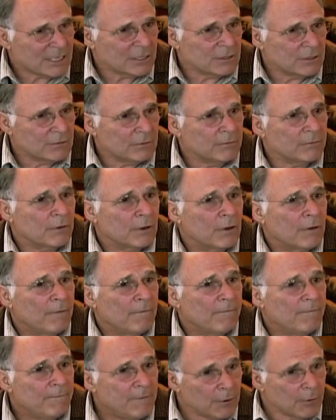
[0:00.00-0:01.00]
active,
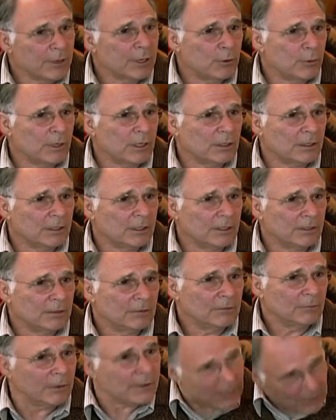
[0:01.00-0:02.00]
very
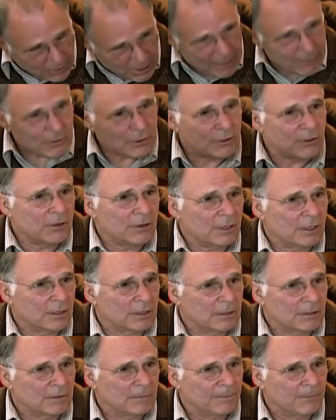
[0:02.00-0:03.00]
quickly, without having to
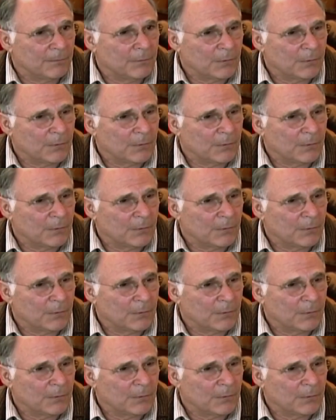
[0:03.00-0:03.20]
think.